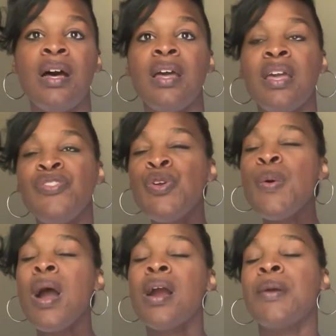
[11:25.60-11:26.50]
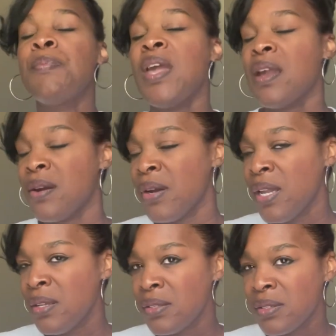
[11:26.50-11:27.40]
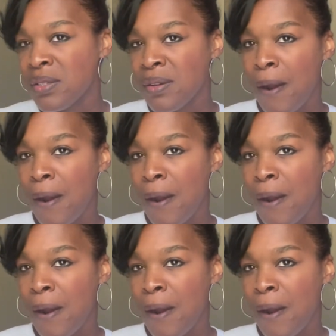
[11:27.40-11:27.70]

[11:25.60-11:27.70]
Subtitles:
If you are a parent